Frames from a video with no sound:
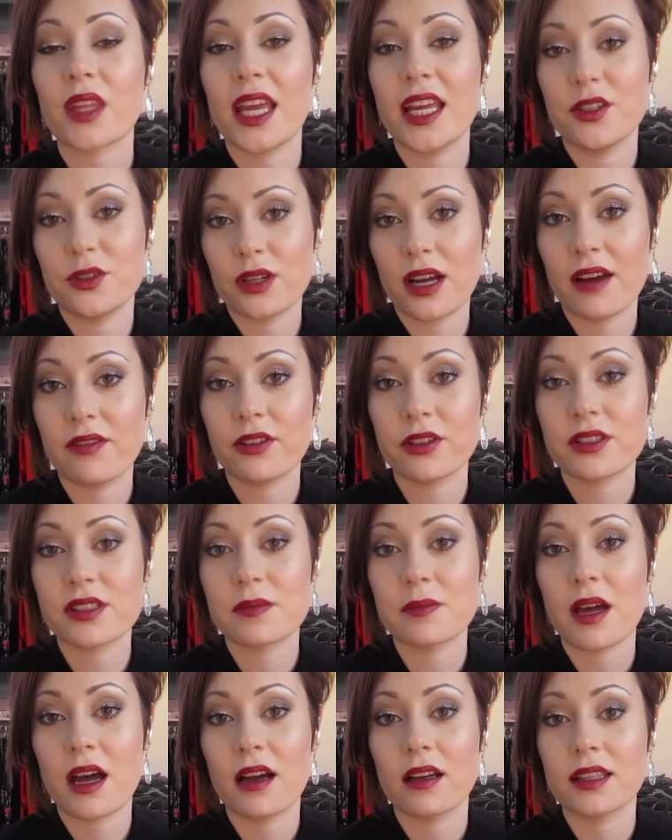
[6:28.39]
traveler's
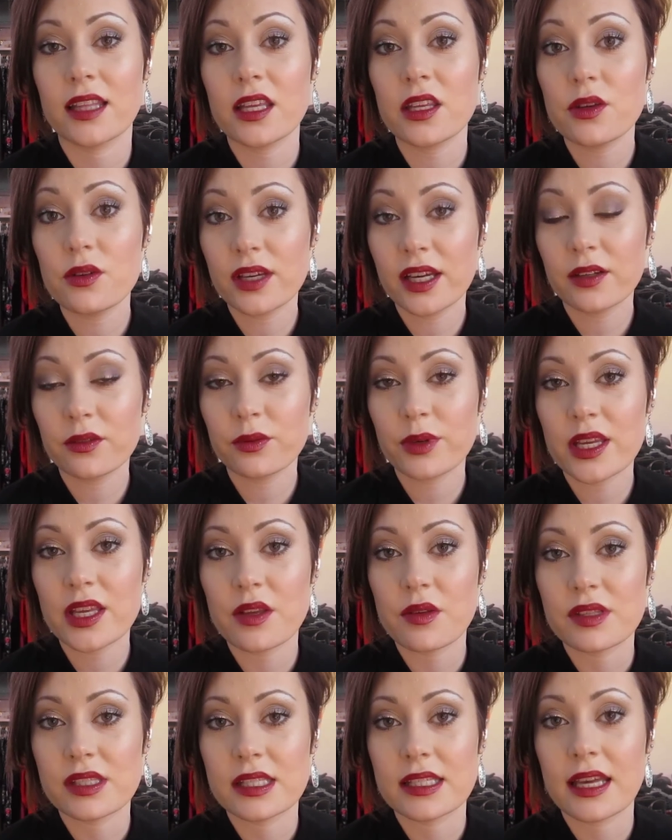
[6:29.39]
mug that you can
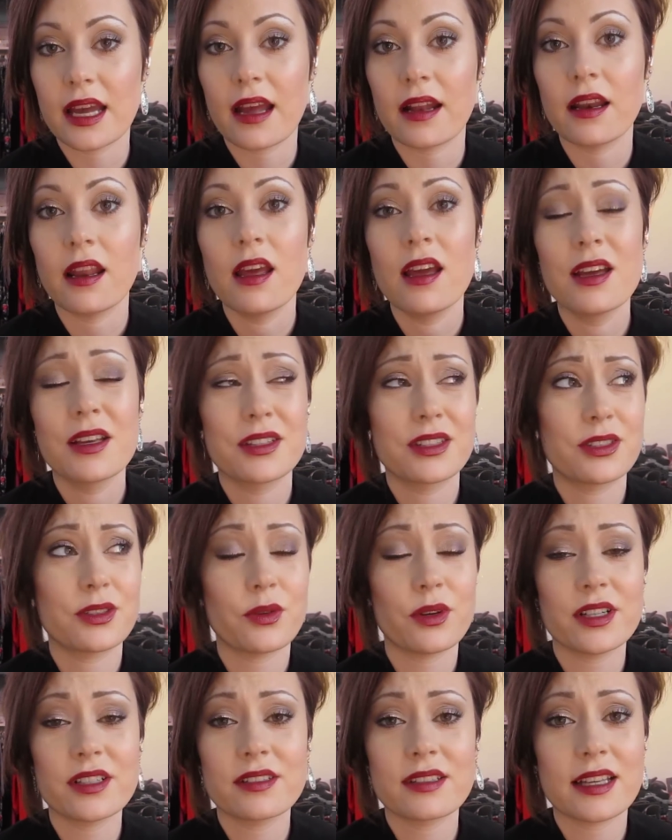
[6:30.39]
reuse again.
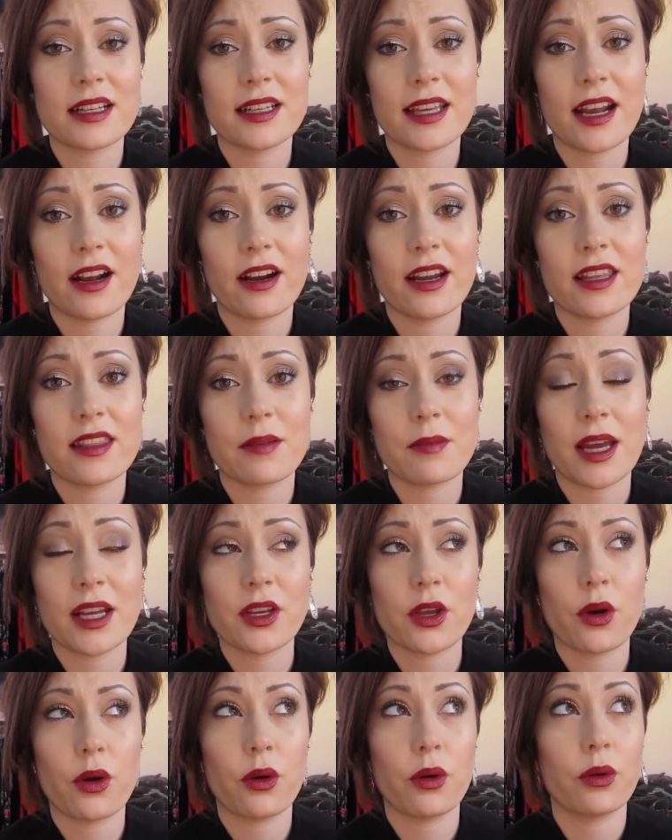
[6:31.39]
Stores can carry them. I
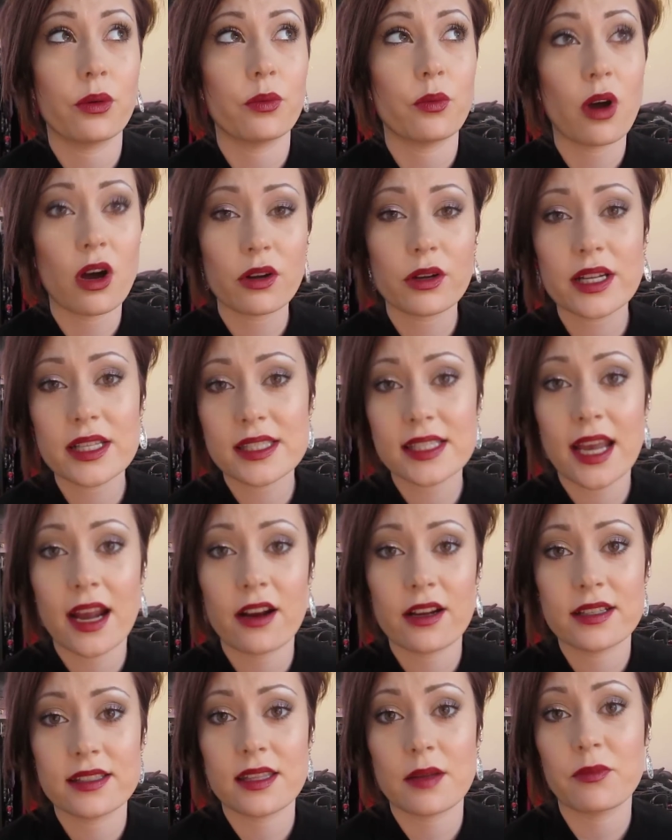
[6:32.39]
know Walgreens
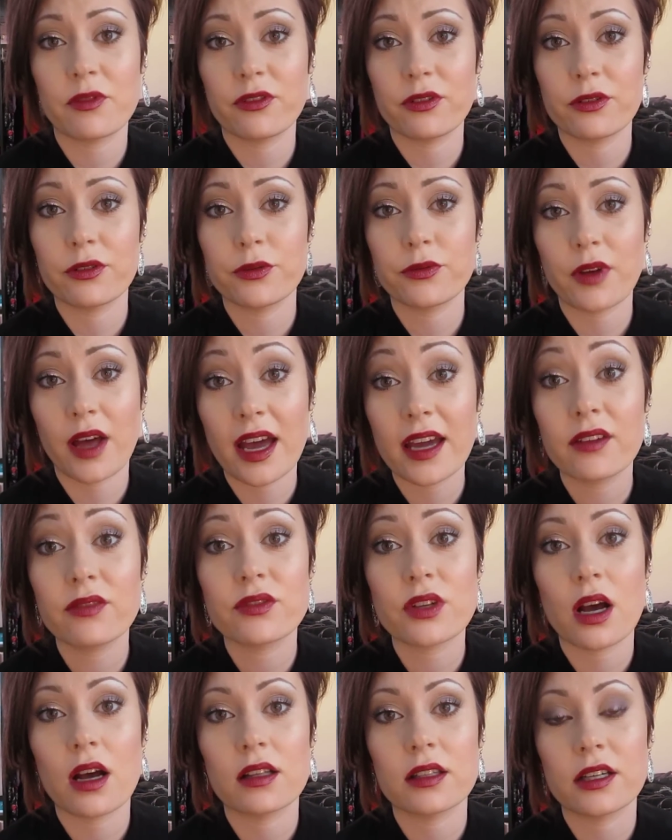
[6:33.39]
carries them for
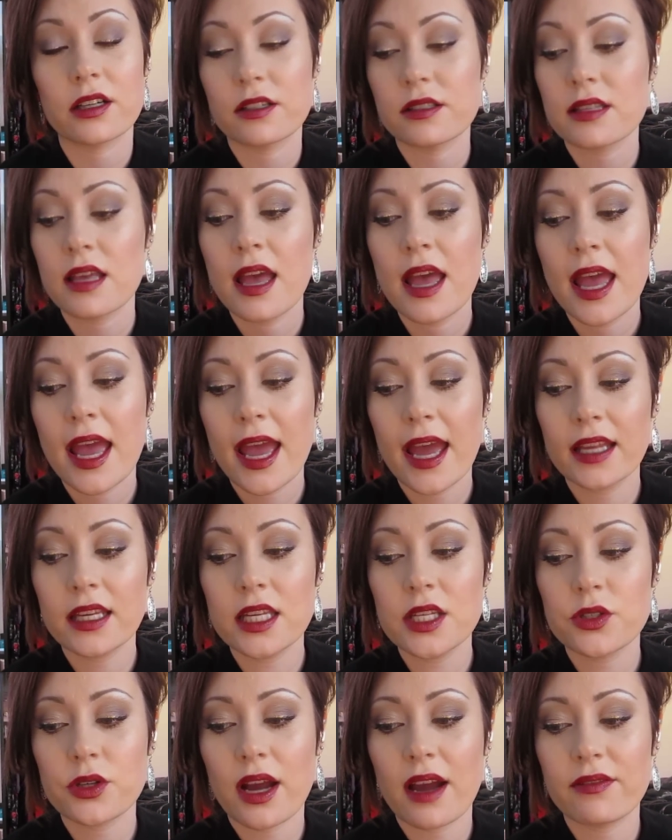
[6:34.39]
$5.
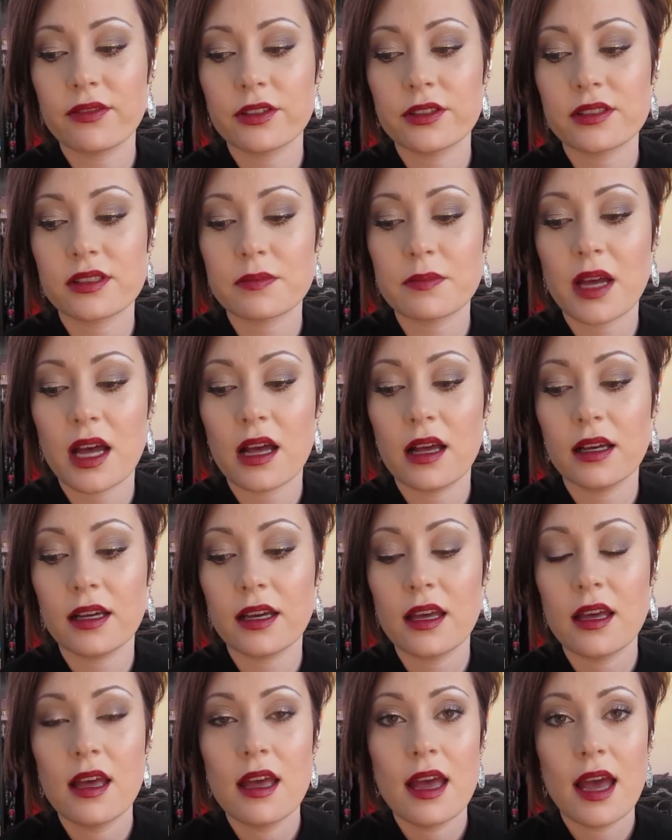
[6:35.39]
Any traveler's
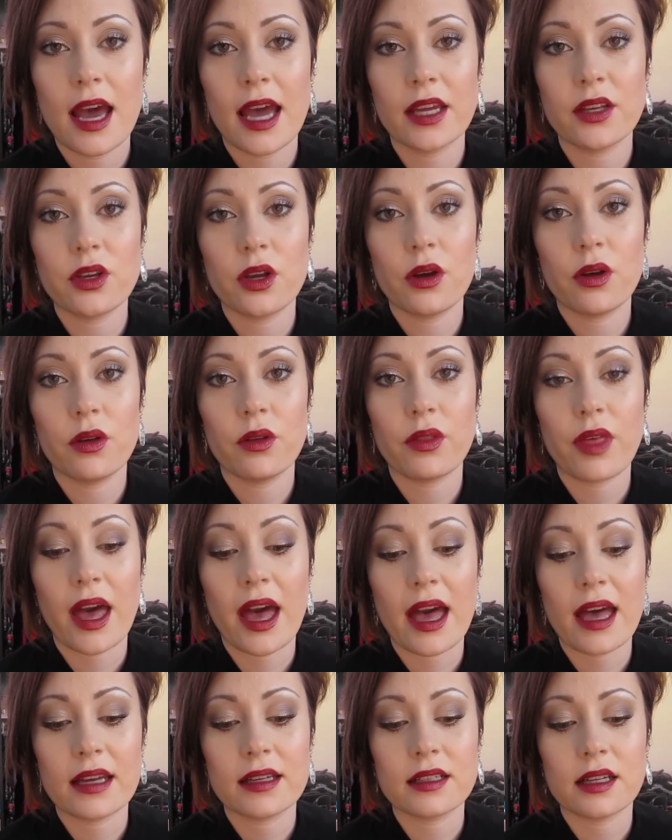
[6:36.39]
mug. I know
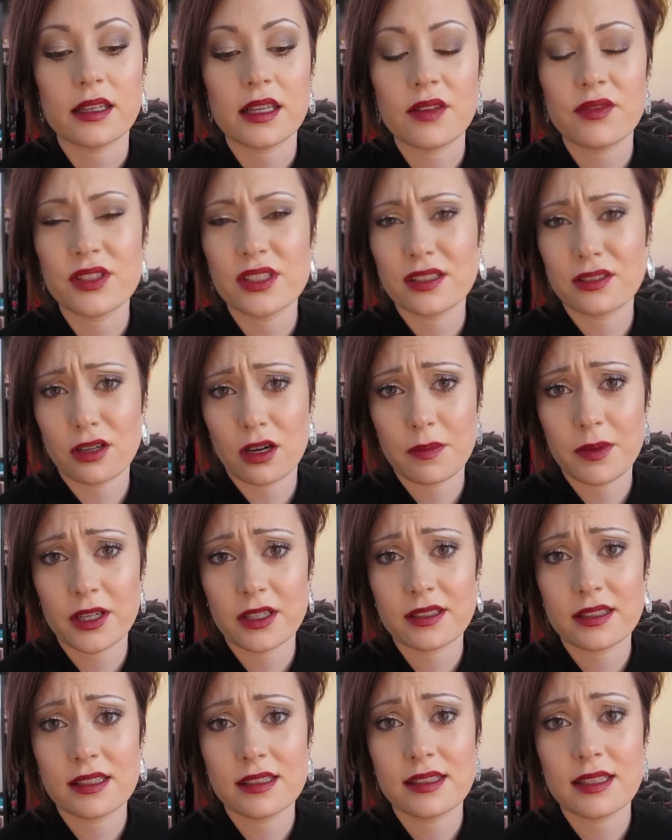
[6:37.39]
that even
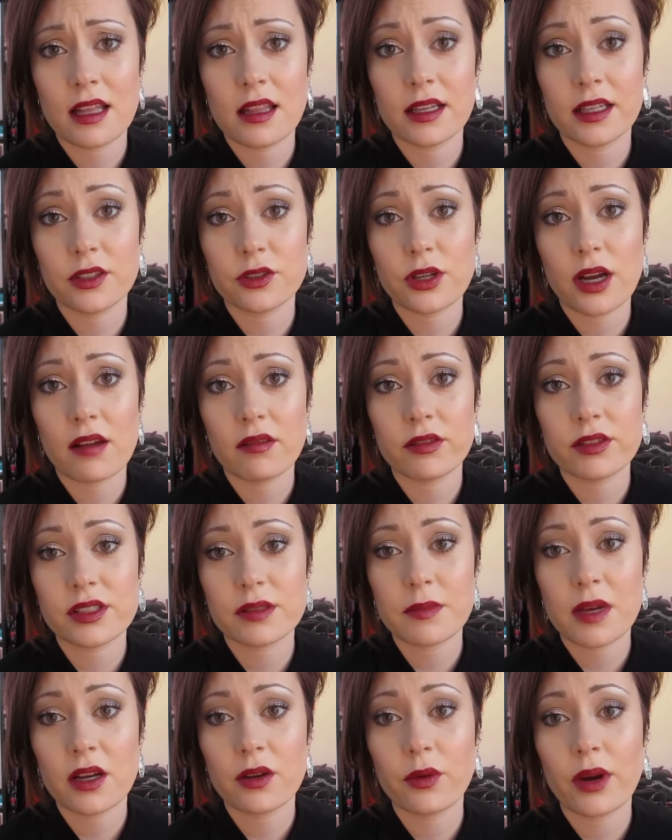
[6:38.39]
Starbucks is selling a
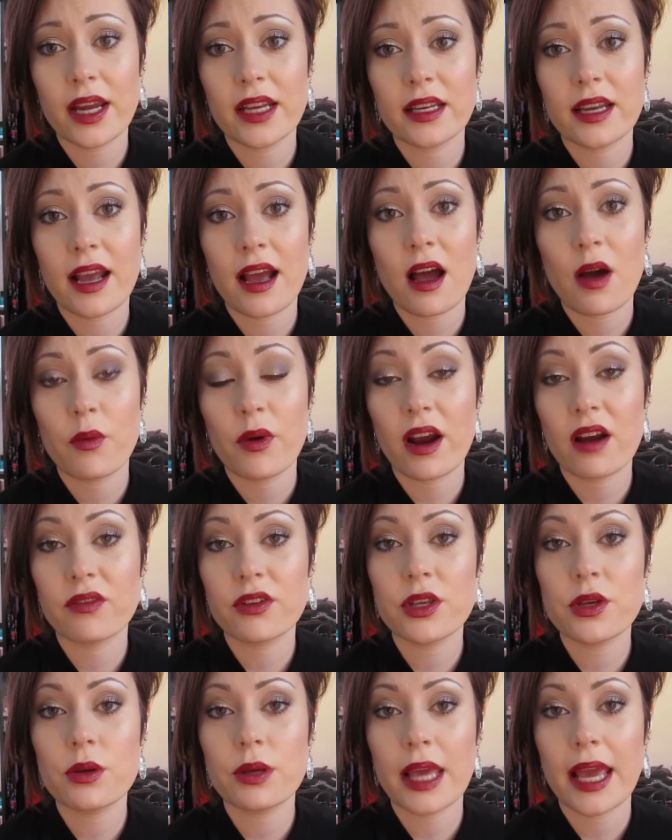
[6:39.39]
traveler's mug right now. Wherever
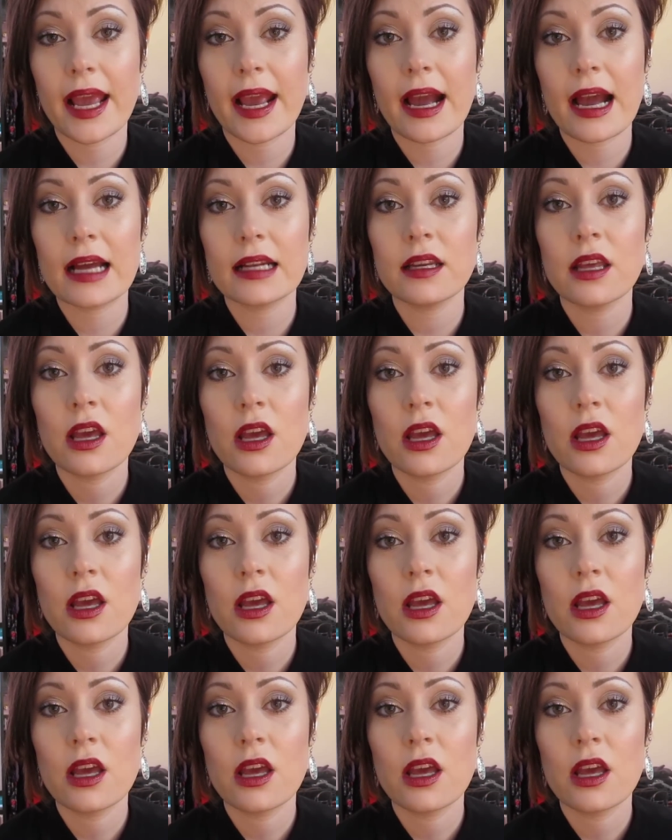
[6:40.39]
you can,